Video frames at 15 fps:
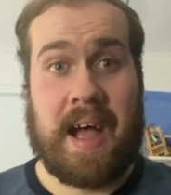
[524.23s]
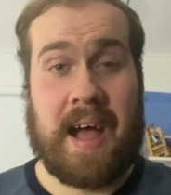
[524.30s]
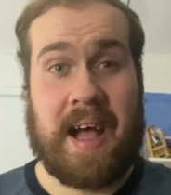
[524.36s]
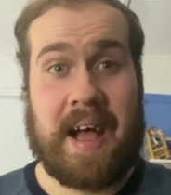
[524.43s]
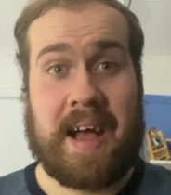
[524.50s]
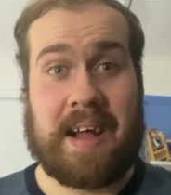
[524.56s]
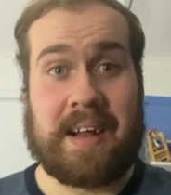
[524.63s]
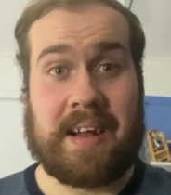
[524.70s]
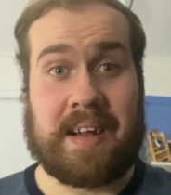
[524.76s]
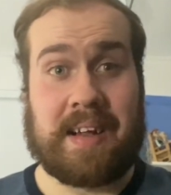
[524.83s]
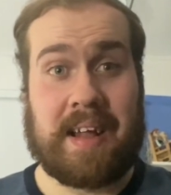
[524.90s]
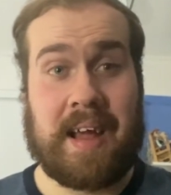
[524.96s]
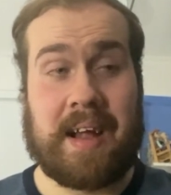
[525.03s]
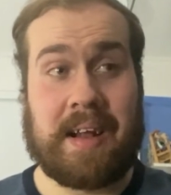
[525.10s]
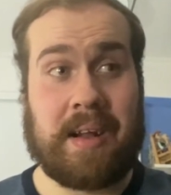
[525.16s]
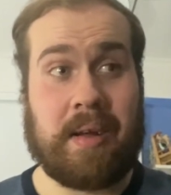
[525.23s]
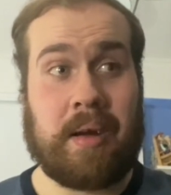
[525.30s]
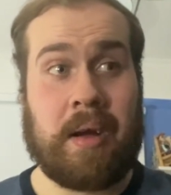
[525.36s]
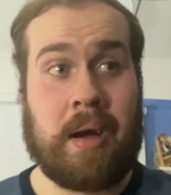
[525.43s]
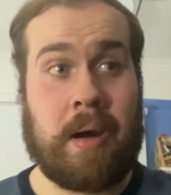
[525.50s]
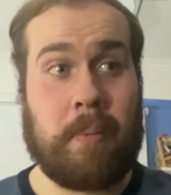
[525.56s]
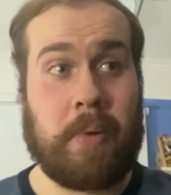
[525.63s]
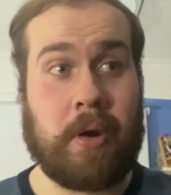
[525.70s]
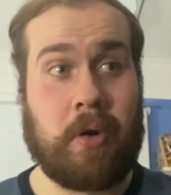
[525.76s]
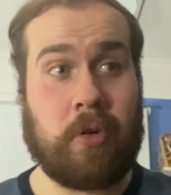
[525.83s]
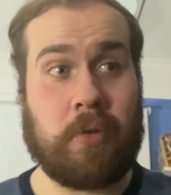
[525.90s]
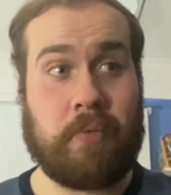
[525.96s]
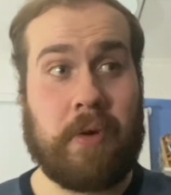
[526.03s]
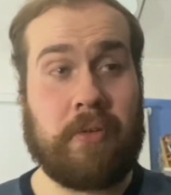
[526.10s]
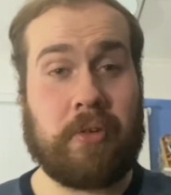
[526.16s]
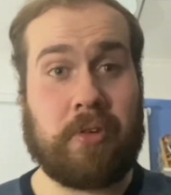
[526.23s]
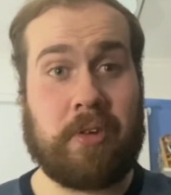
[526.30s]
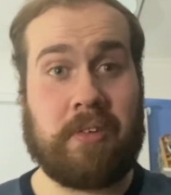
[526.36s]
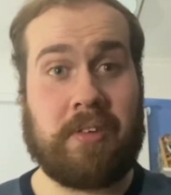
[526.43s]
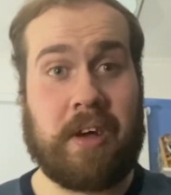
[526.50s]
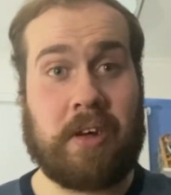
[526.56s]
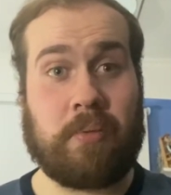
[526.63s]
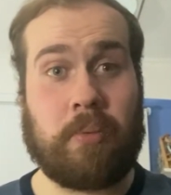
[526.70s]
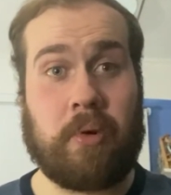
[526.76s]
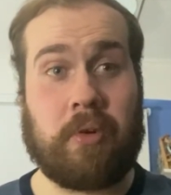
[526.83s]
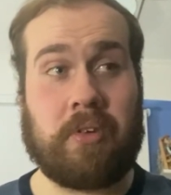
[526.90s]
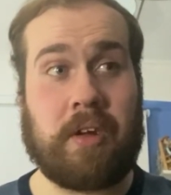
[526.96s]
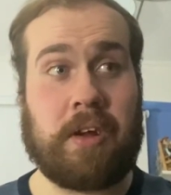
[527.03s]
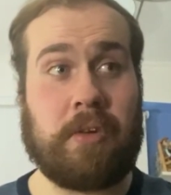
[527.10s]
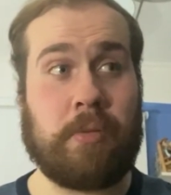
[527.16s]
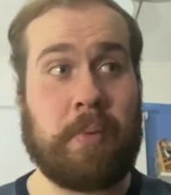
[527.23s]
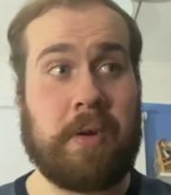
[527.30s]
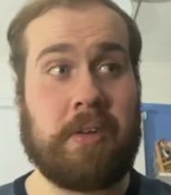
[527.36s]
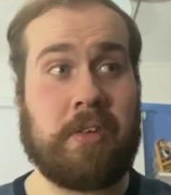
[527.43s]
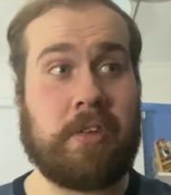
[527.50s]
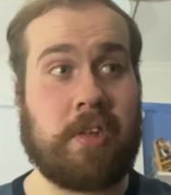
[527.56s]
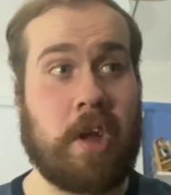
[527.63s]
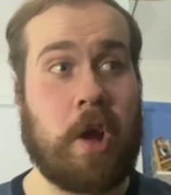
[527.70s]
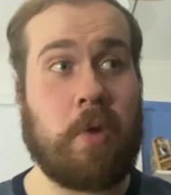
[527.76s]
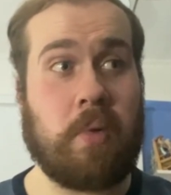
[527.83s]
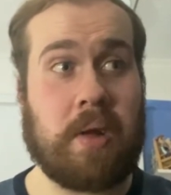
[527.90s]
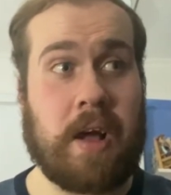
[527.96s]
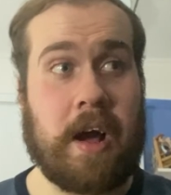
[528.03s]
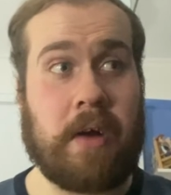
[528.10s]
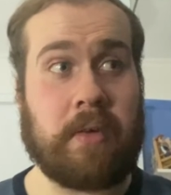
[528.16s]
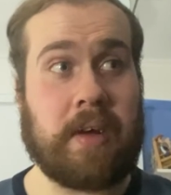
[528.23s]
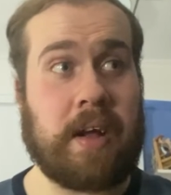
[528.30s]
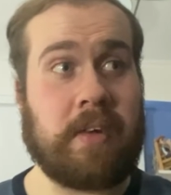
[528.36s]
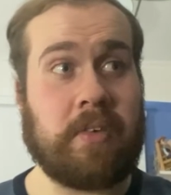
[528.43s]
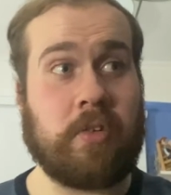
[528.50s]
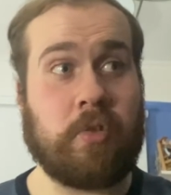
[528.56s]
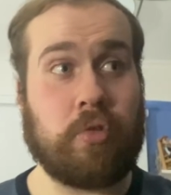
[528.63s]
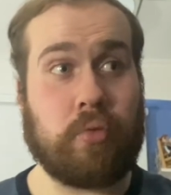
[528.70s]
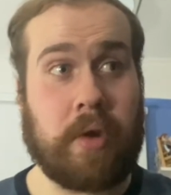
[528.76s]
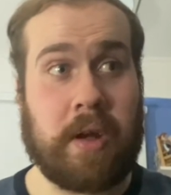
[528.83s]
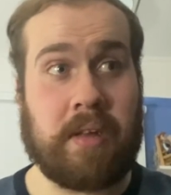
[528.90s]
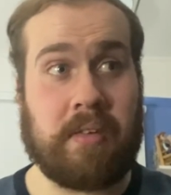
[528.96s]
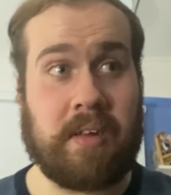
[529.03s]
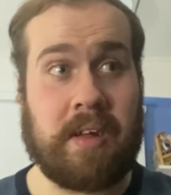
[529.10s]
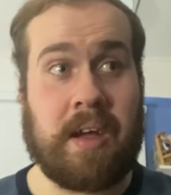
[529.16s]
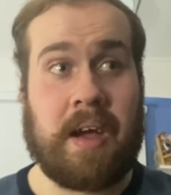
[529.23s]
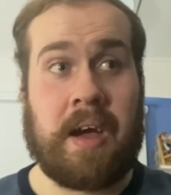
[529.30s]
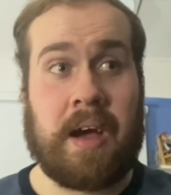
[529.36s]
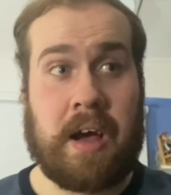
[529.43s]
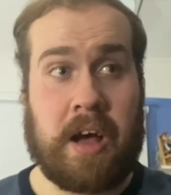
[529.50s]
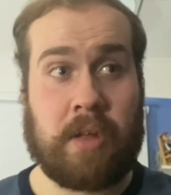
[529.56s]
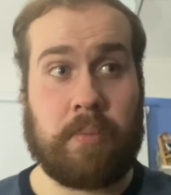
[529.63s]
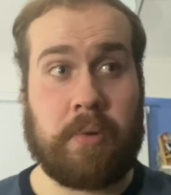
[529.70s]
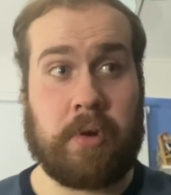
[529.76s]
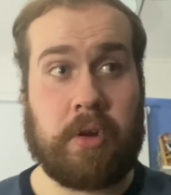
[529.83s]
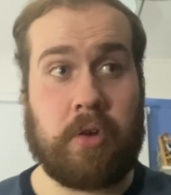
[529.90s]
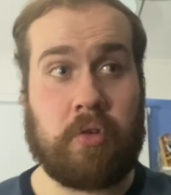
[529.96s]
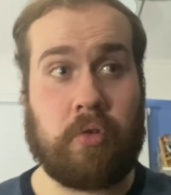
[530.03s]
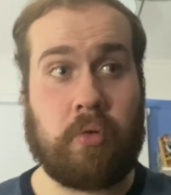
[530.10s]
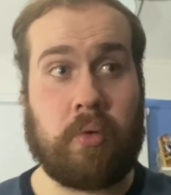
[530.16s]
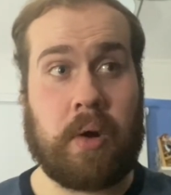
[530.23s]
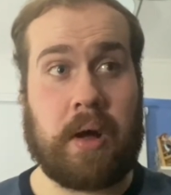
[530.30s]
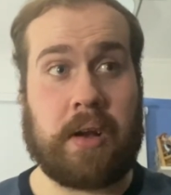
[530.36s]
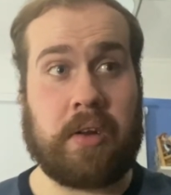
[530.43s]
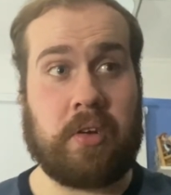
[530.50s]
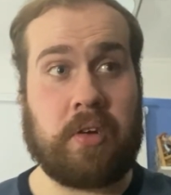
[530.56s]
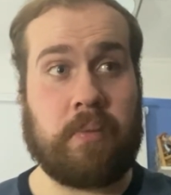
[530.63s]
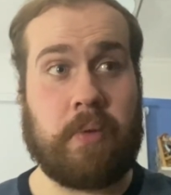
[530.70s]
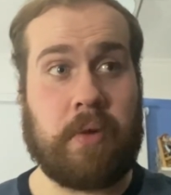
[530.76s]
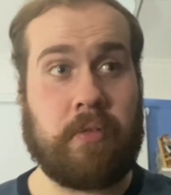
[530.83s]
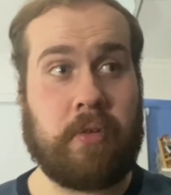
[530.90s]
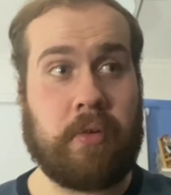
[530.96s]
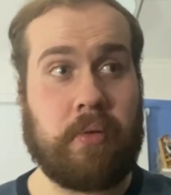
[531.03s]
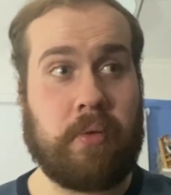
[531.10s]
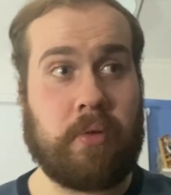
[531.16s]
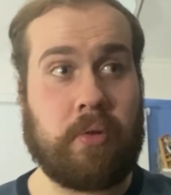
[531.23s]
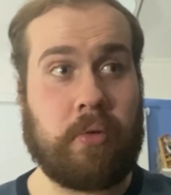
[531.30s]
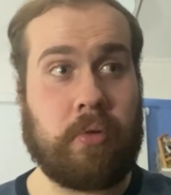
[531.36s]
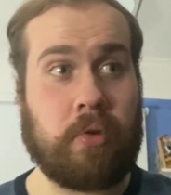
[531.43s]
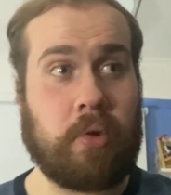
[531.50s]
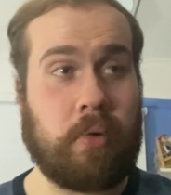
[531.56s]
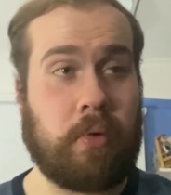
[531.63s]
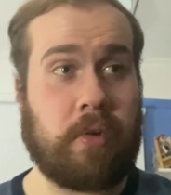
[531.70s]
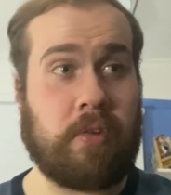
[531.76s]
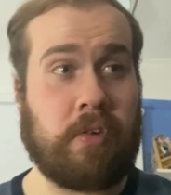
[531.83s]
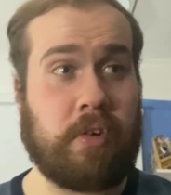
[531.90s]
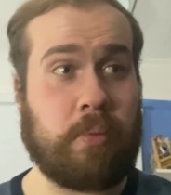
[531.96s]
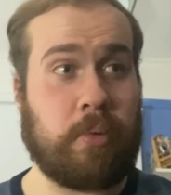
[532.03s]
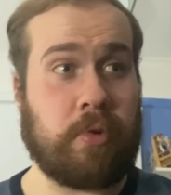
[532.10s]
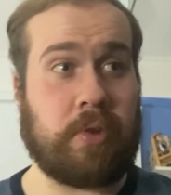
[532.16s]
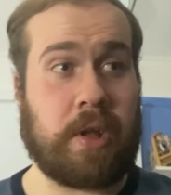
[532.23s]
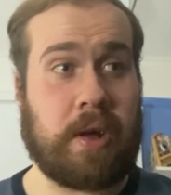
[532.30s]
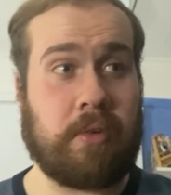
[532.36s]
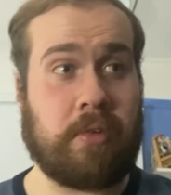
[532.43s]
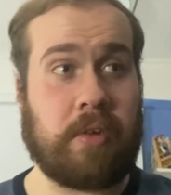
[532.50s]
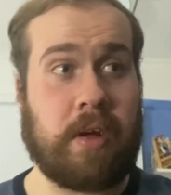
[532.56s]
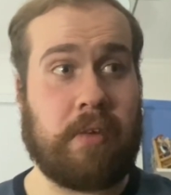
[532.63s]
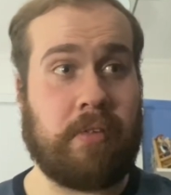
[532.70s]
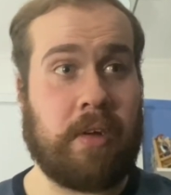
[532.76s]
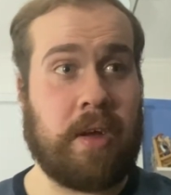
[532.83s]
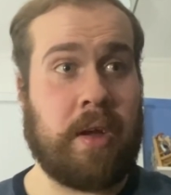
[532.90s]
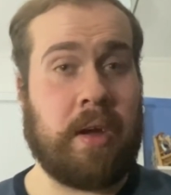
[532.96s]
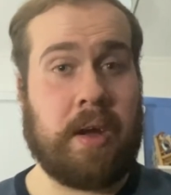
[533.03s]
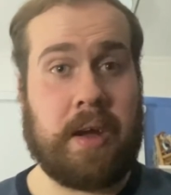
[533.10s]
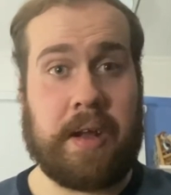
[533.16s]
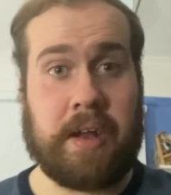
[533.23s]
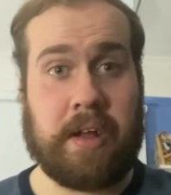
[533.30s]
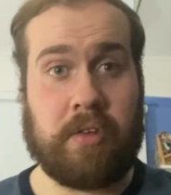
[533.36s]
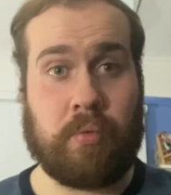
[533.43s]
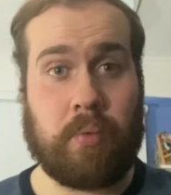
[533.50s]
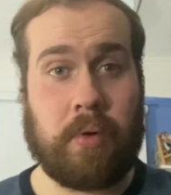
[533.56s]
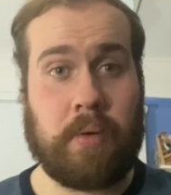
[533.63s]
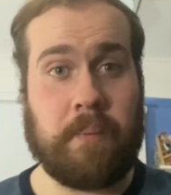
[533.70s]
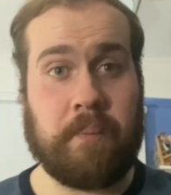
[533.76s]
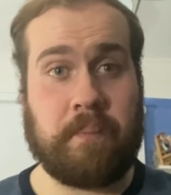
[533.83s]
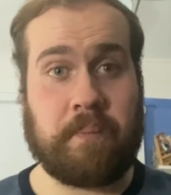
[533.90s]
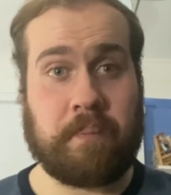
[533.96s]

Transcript: And then my older brother was on his Xbox and he was being so loud and crazy as per usual, and younger brother was also on his Xbox downstairs in his room.